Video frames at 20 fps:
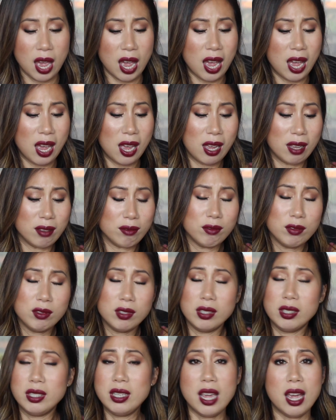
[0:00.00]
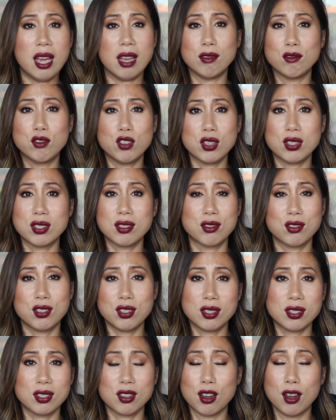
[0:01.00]
and yeah,
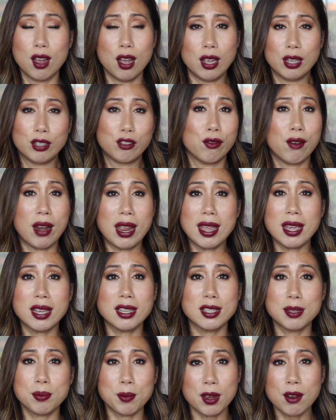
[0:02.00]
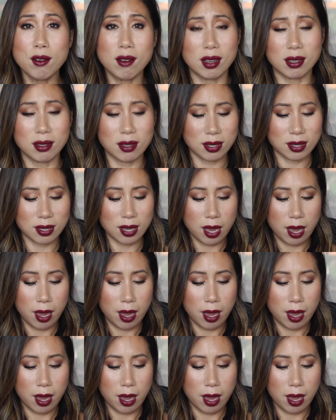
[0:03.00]
just a great experience.